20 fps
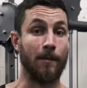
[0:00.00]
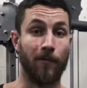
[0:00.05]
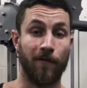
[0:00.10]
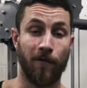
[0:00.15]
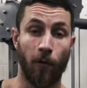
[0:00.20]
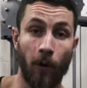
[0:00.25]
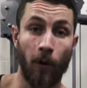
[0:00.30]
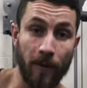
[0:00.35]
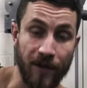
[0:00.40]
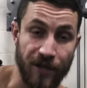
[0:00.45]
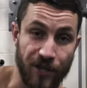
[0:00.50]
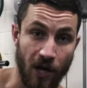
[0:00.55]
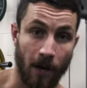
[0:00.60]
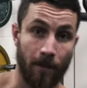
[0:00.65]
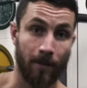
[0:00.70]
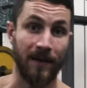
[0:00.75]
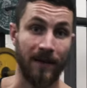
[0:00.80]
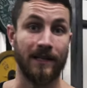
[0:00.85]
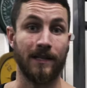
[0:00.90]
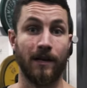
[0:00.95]
before we
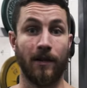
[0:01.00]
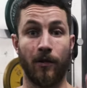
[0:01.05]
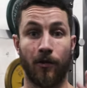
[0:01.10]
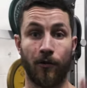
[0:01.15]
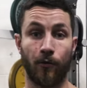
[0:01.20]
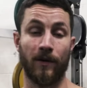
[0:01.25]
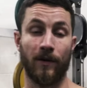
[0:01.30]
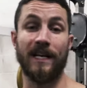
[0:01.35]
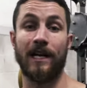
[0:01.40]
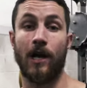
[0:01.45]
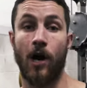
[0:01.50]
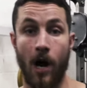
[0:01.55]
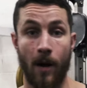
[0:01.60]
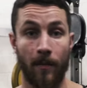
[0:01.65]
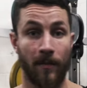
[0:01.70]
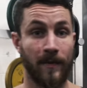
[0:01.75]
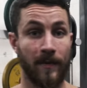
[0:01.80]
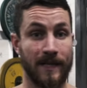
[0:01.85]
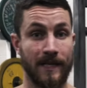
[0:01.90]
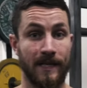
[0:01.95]
jump into the 3
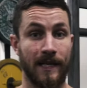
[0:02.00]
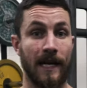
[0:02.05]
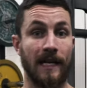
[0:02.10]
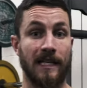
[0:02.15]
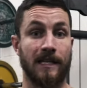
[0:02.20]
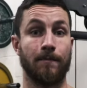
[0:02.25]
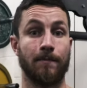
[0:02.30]
common mistakes,